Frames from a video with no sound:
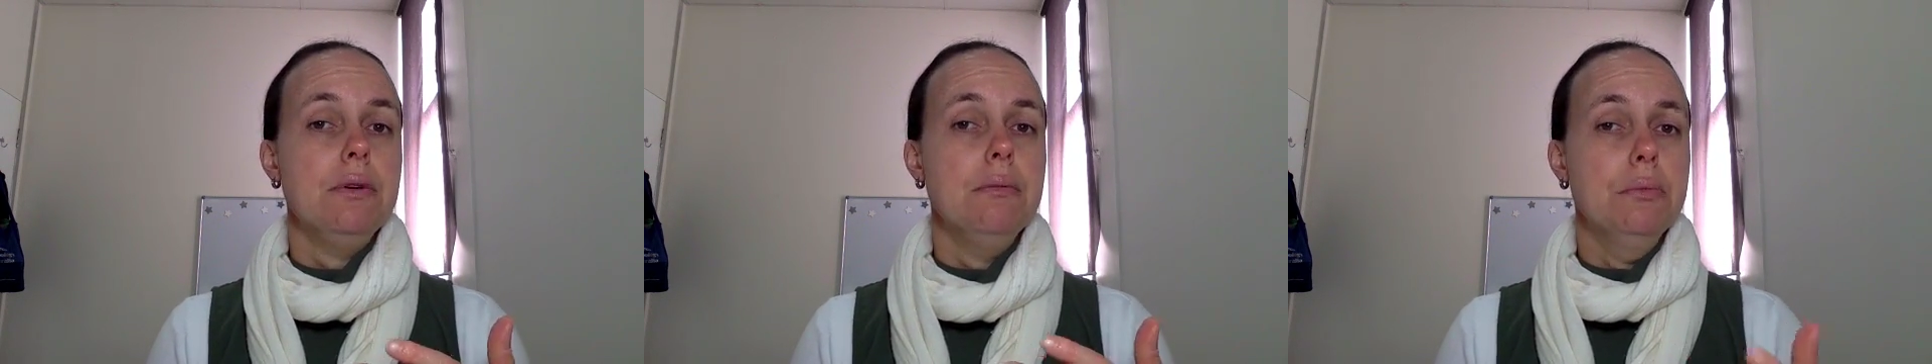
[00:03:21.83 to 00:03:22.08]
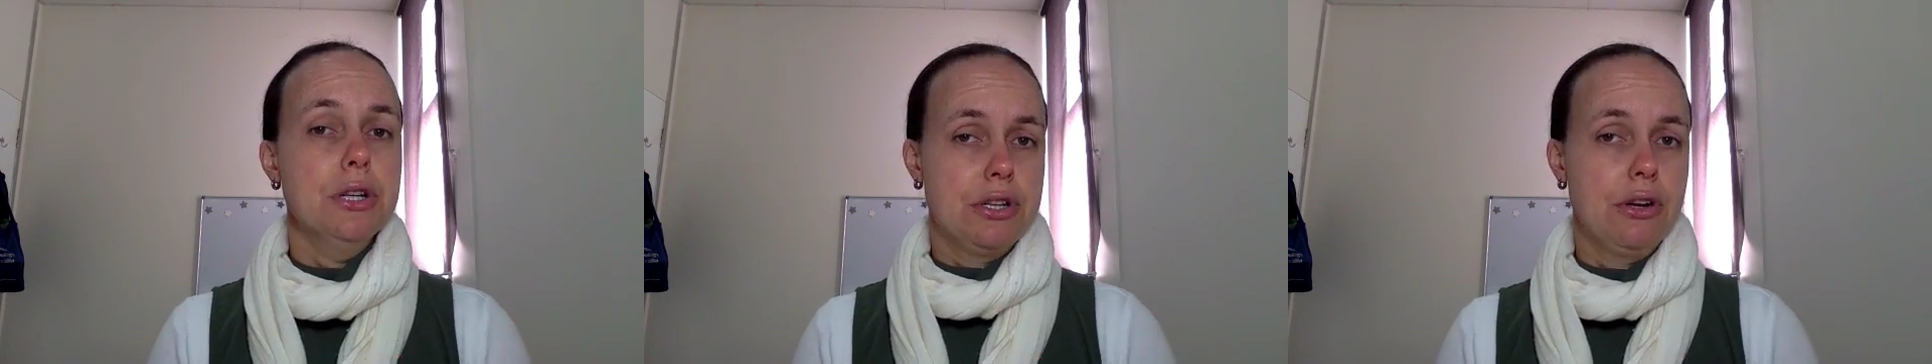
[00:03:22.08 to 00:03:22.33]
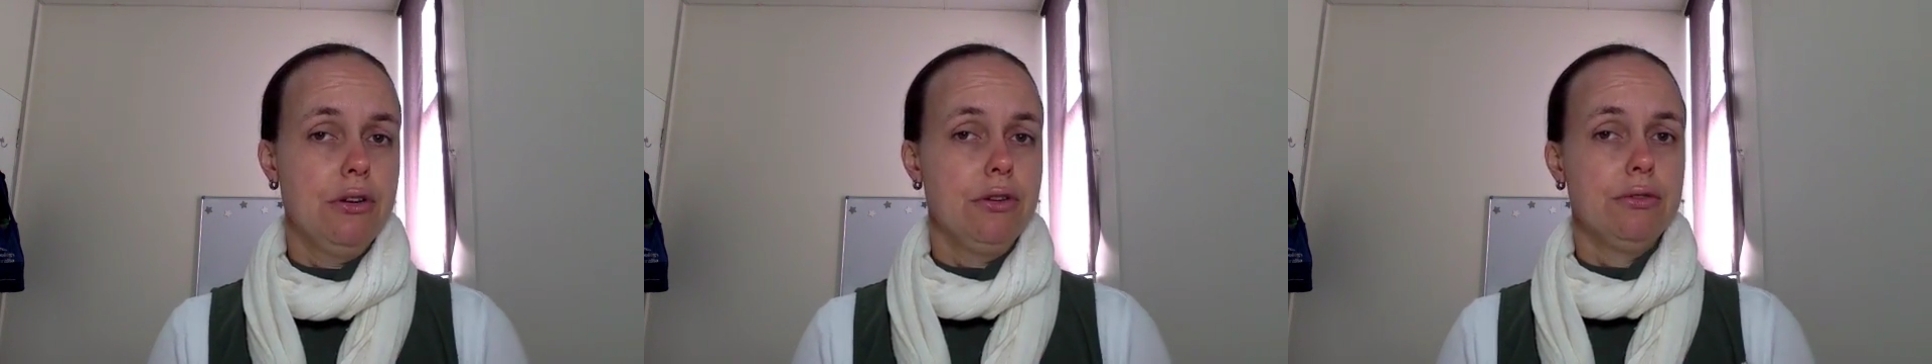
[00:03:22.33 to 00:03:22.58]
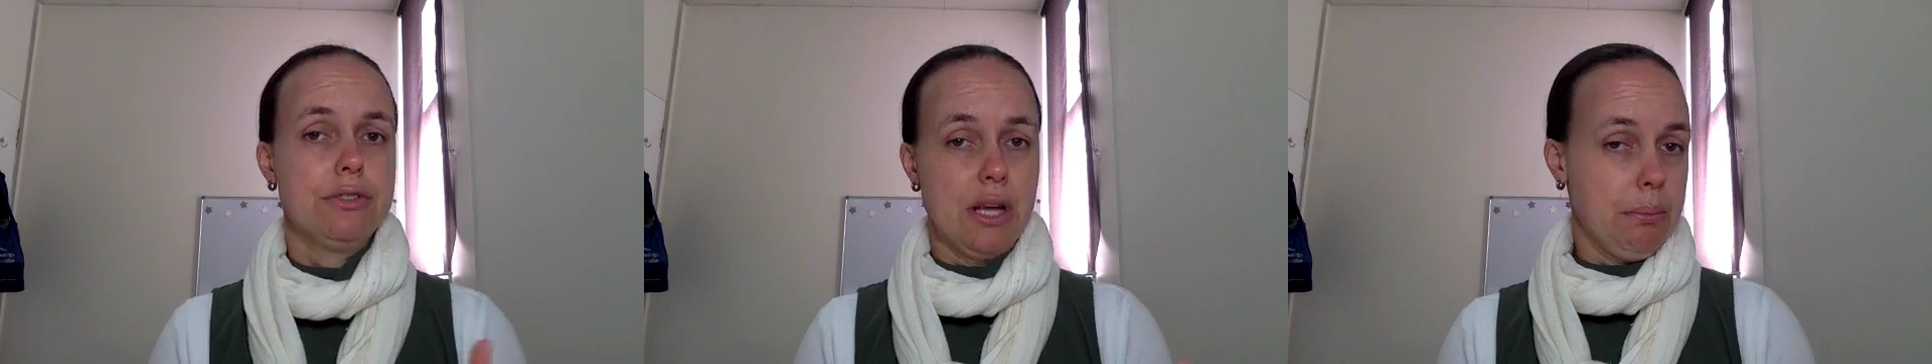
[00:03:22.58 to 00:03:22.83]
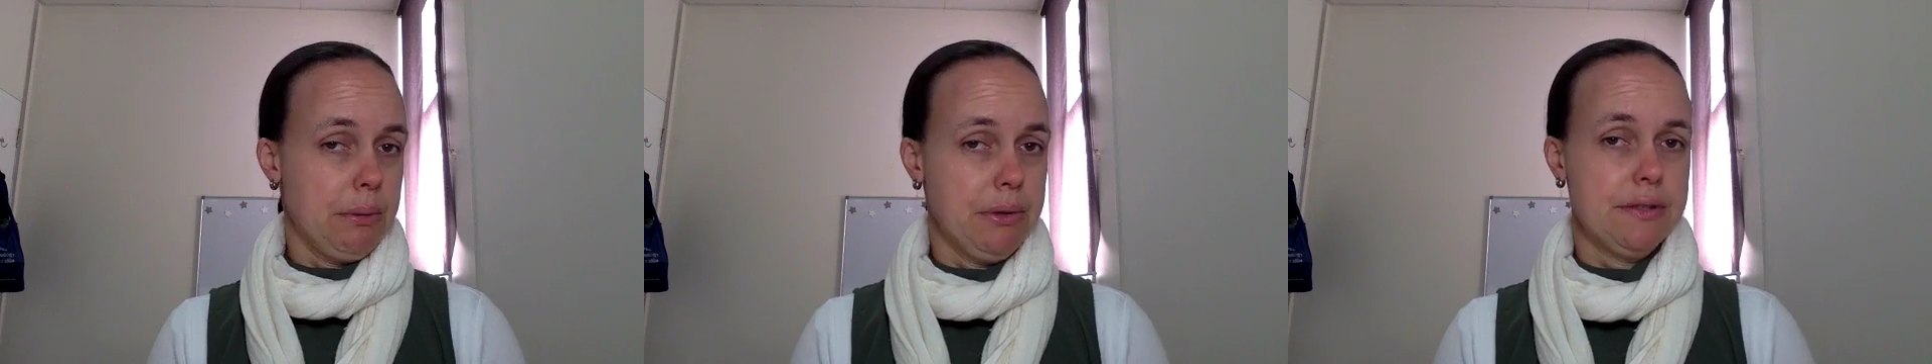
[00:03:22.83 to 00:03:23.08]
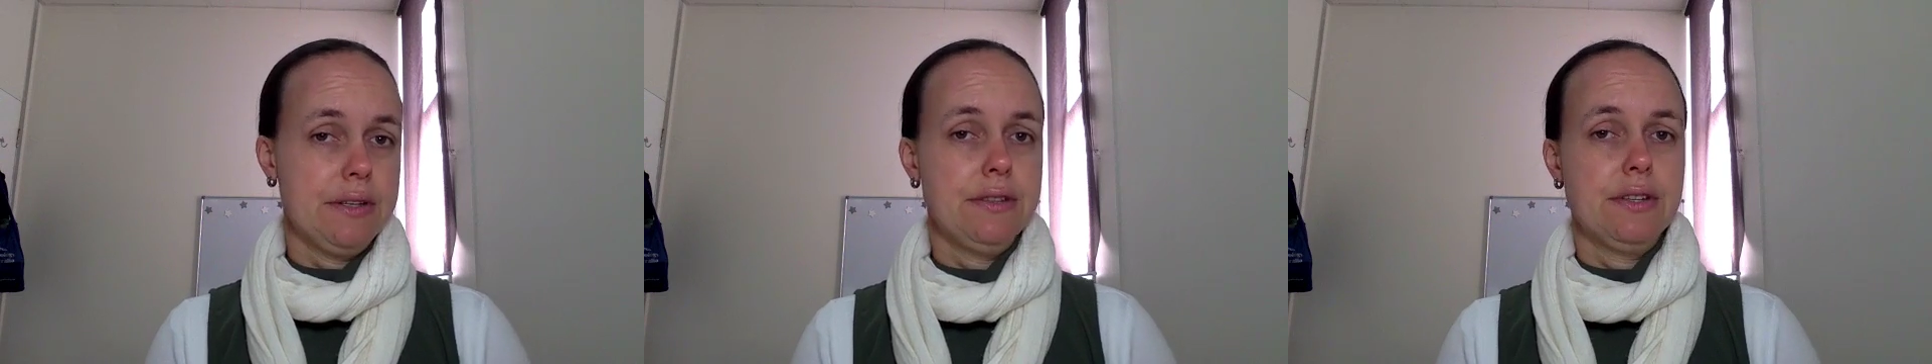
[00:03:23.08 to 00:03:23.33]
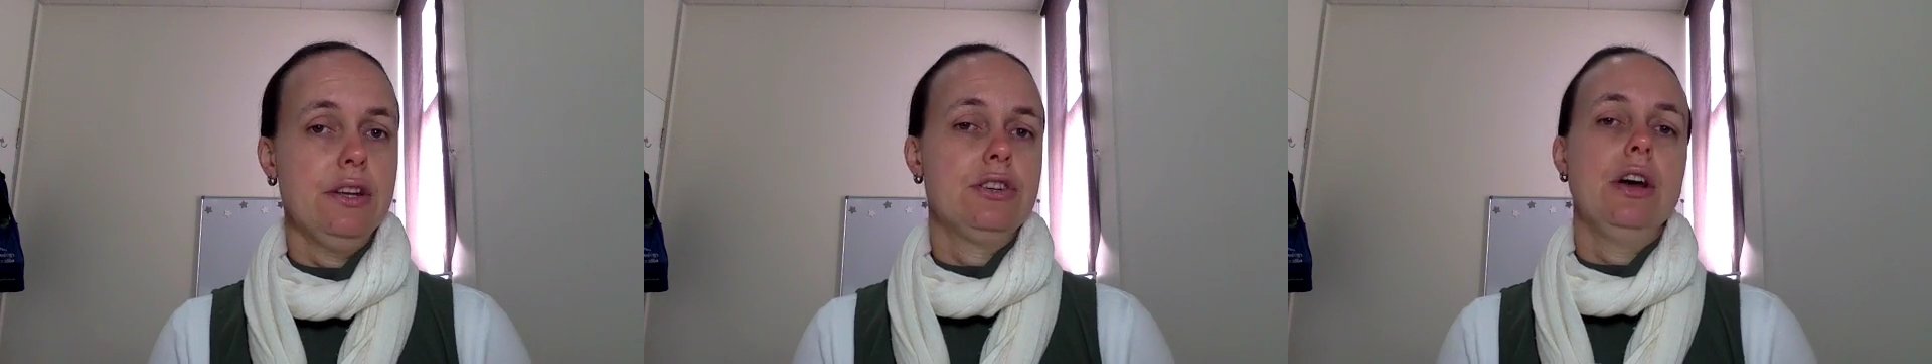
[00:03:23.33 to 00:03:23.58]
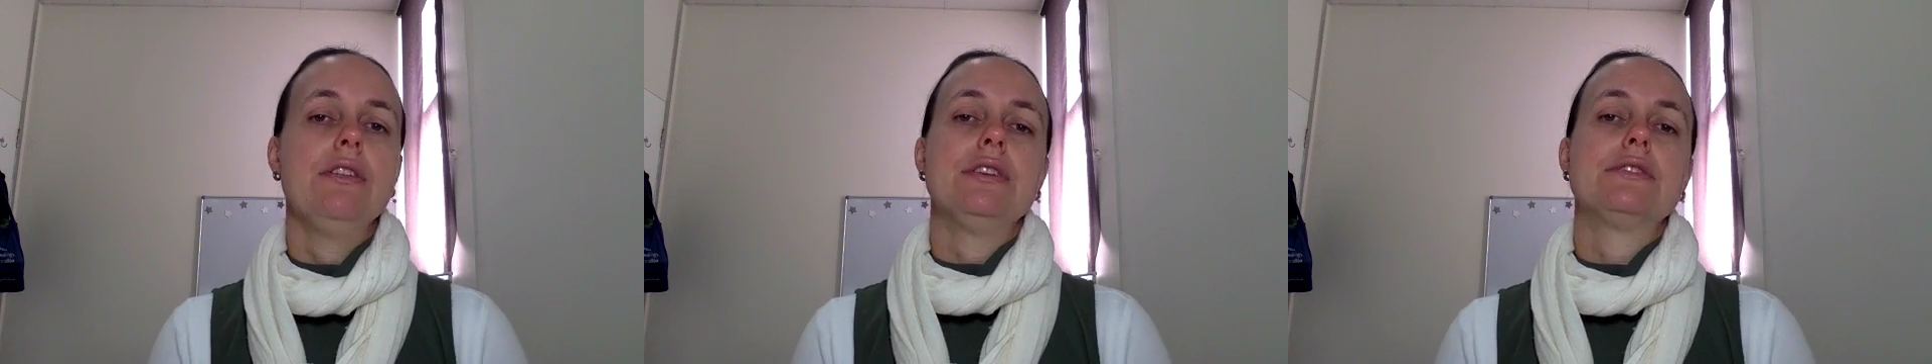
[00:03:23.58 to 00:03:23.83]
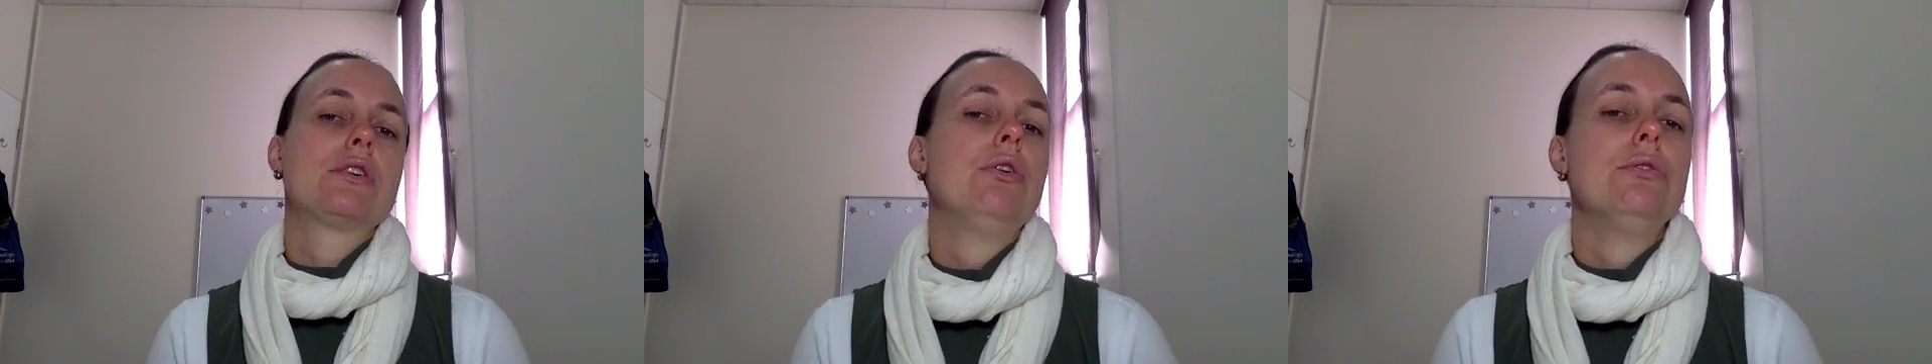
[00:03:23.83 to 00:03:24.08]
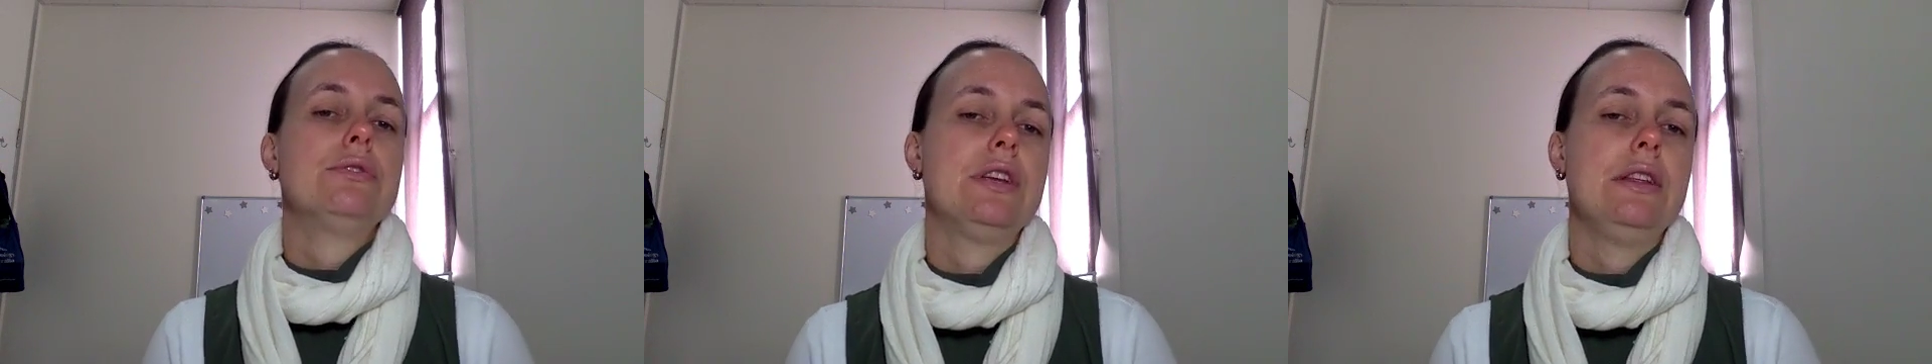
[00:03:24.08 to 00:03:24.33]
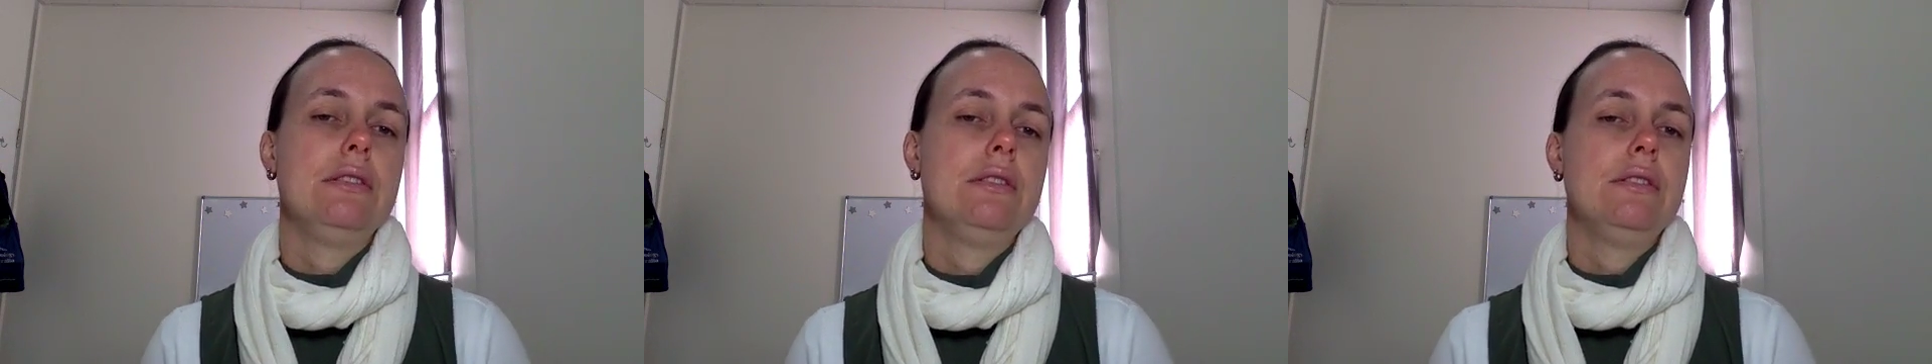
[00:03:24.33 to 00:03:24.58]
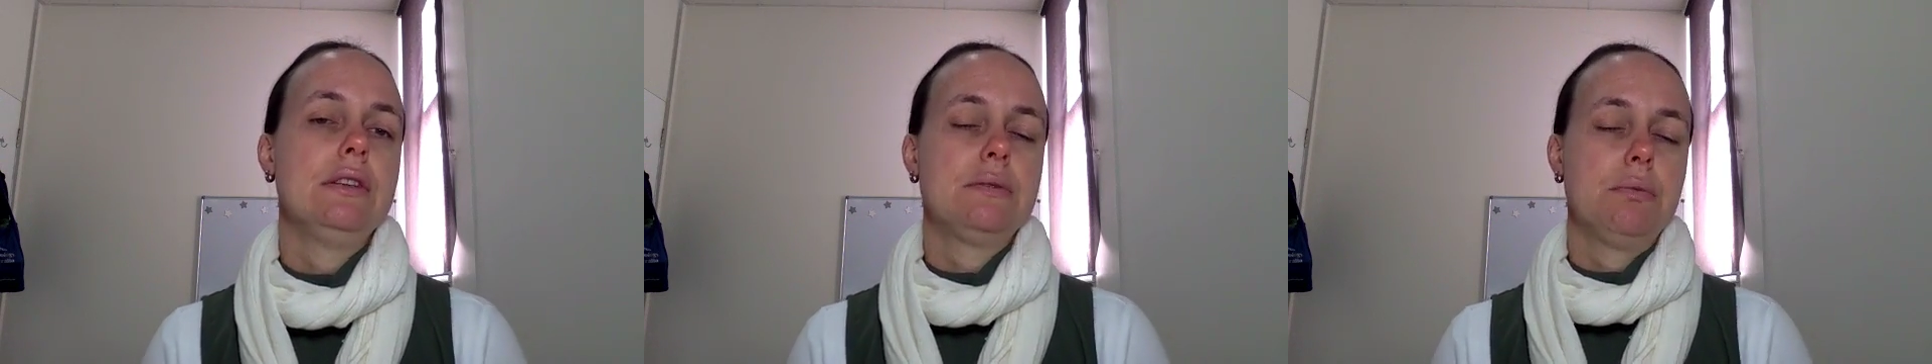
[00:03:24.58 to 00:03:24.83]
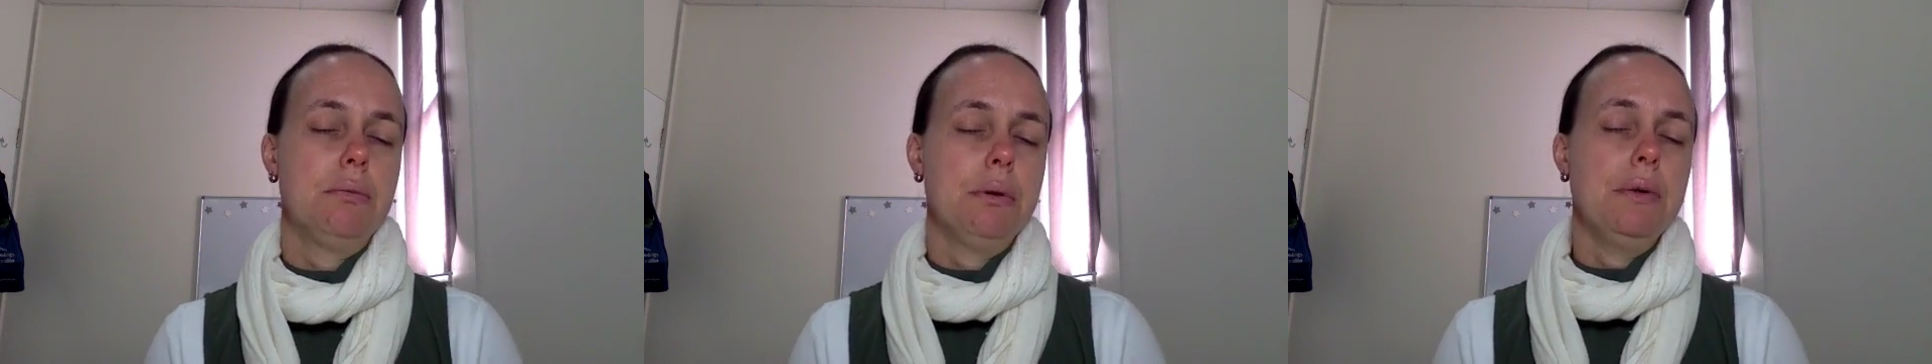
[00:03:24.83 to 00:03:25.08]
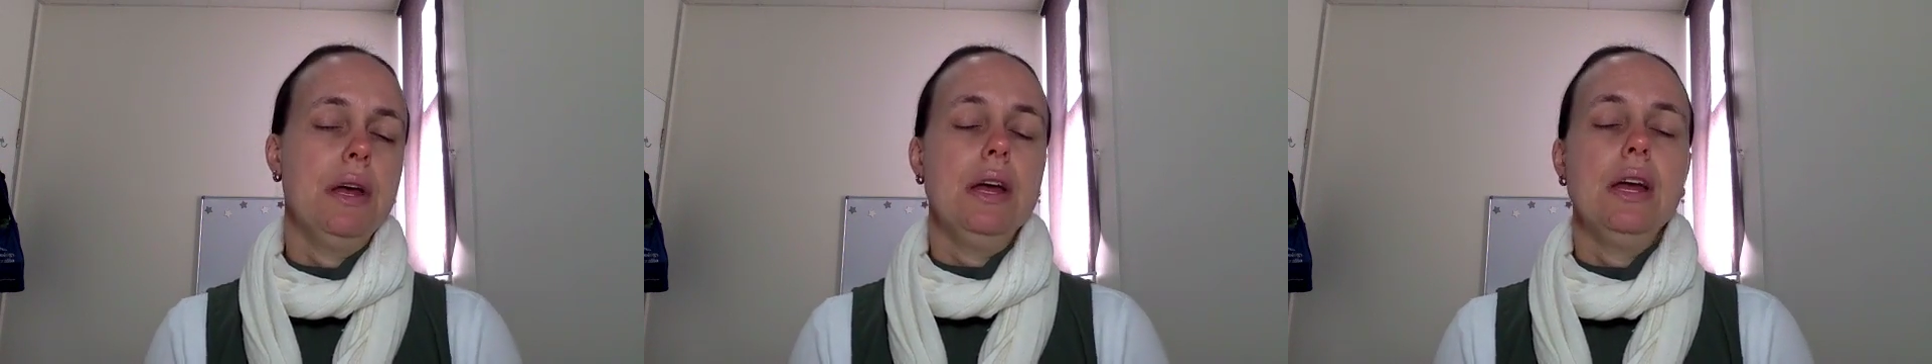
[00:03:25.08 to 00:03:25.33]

maternal supplements, etc., that's causing this problem.